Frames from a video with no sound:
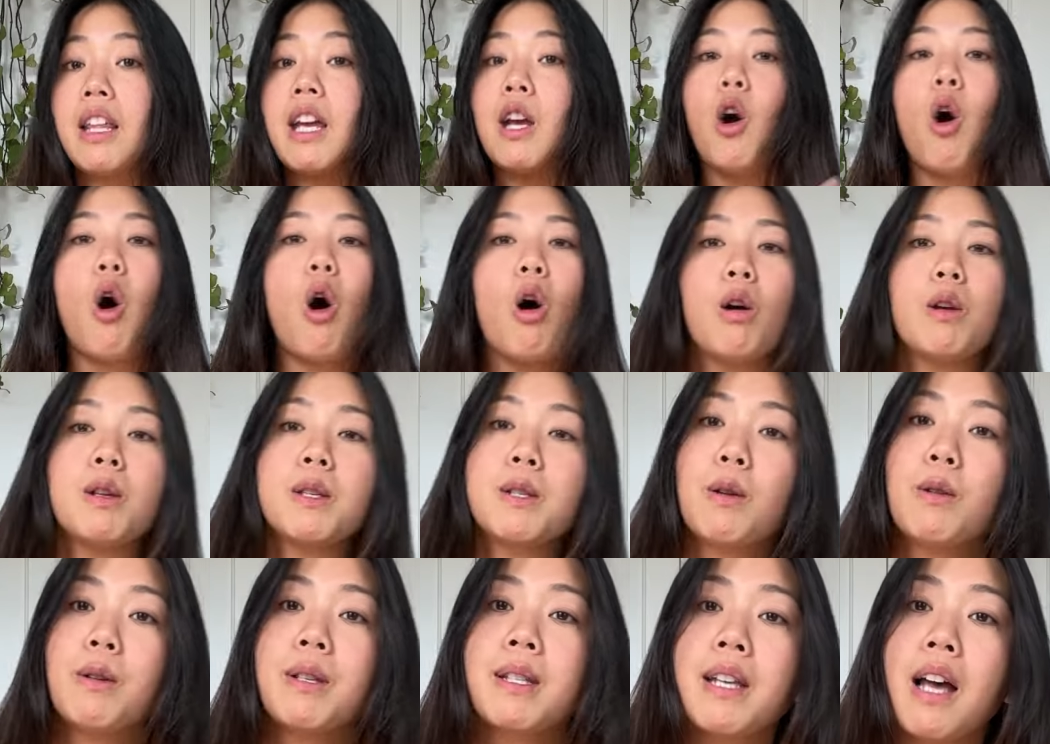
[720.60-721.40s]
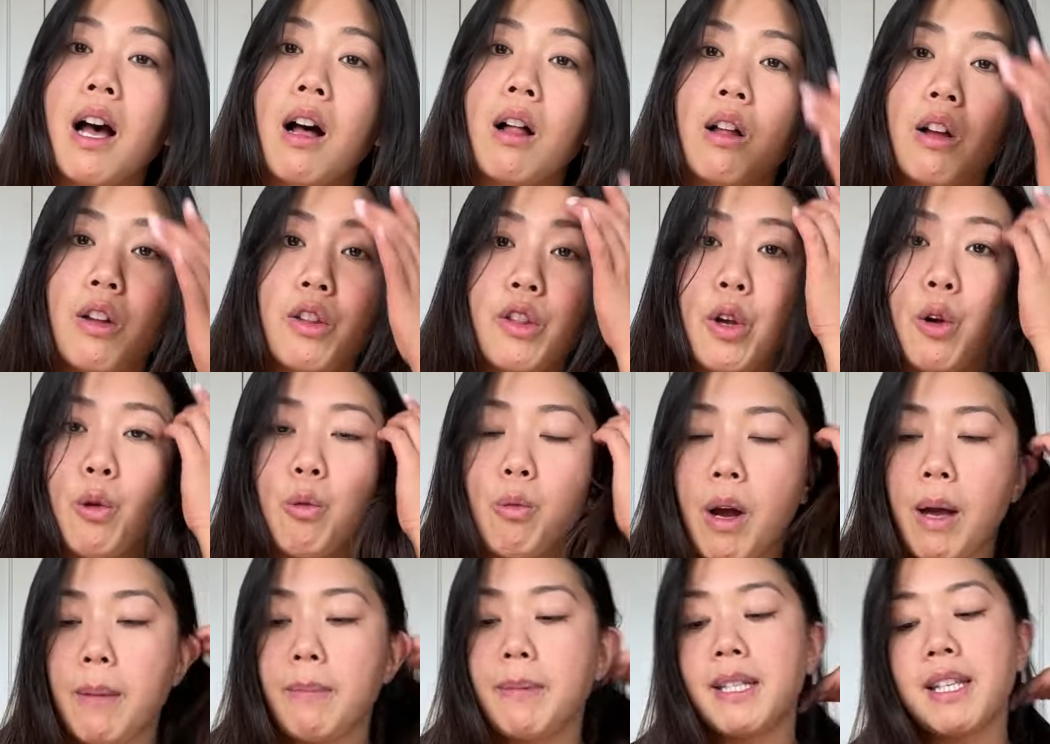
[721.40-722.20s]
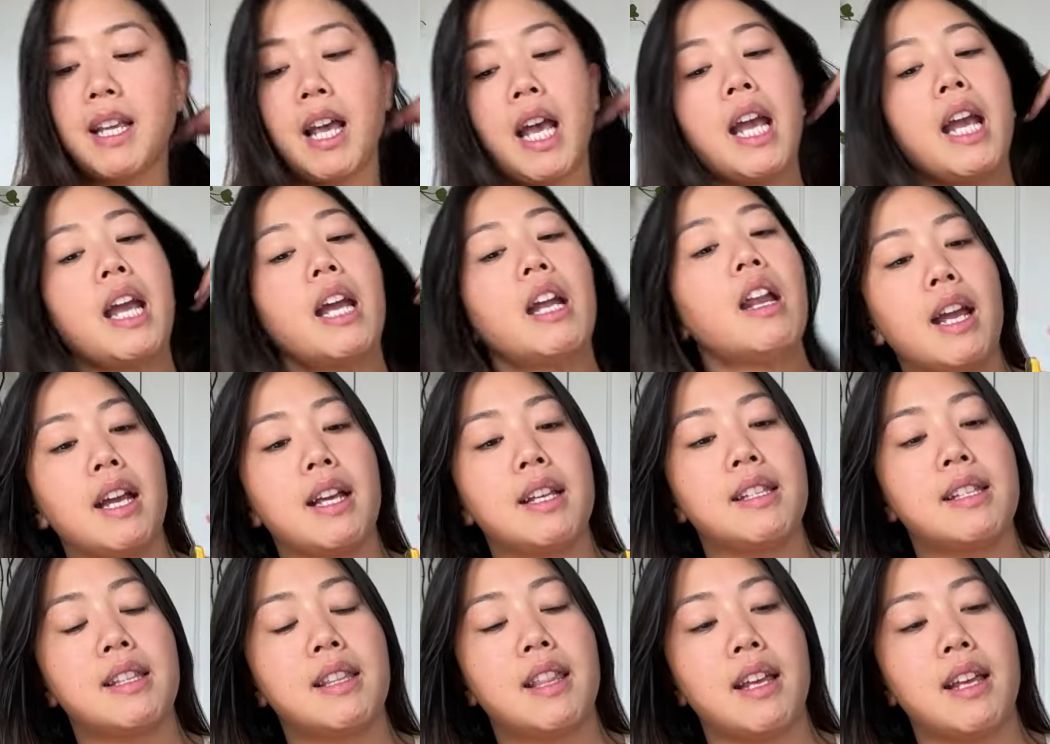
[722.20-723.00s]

they also sell on their website is